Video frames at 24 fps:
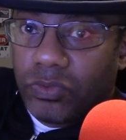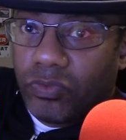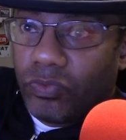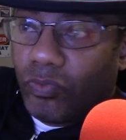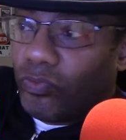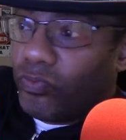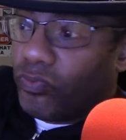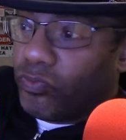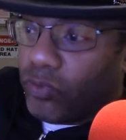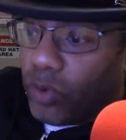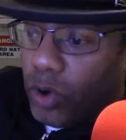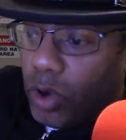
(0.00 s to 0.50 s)

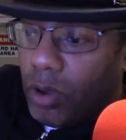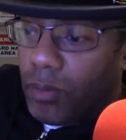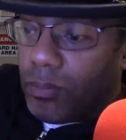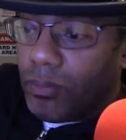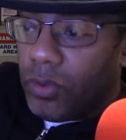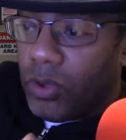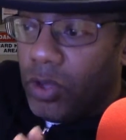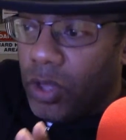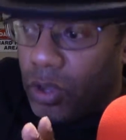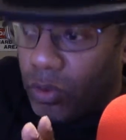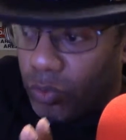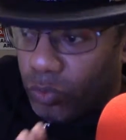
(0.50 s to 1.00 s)
from
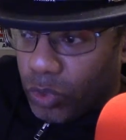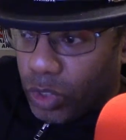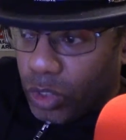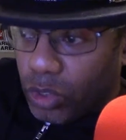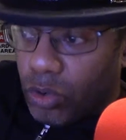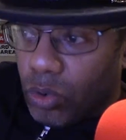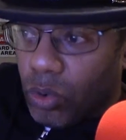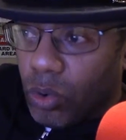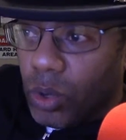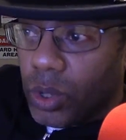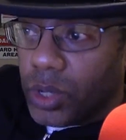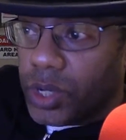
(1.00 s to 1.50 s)

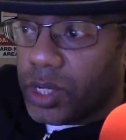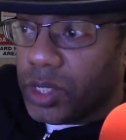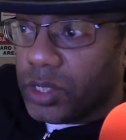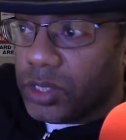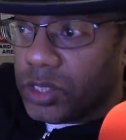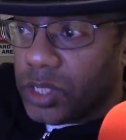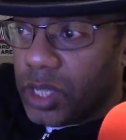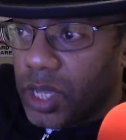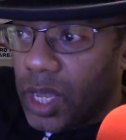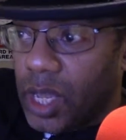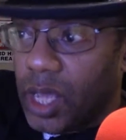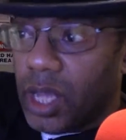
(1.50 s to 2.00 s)
recording
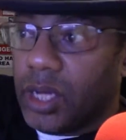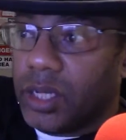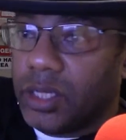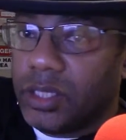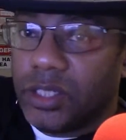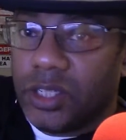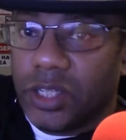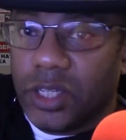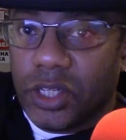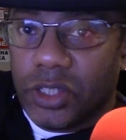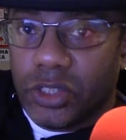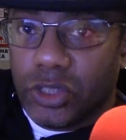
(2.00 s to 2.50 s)
to
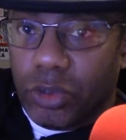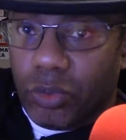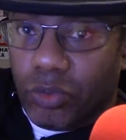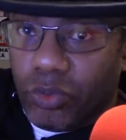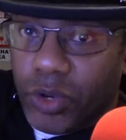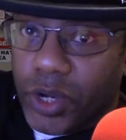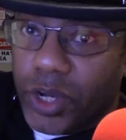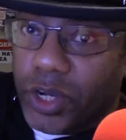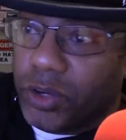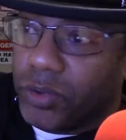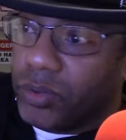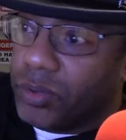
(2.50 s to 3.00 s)
editing to
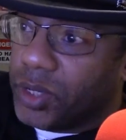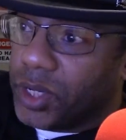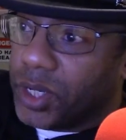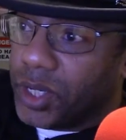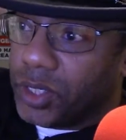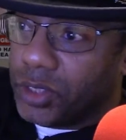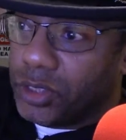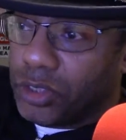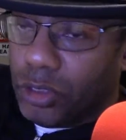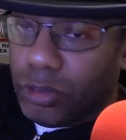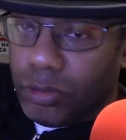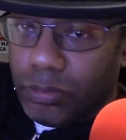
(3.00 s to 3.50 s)
rendering to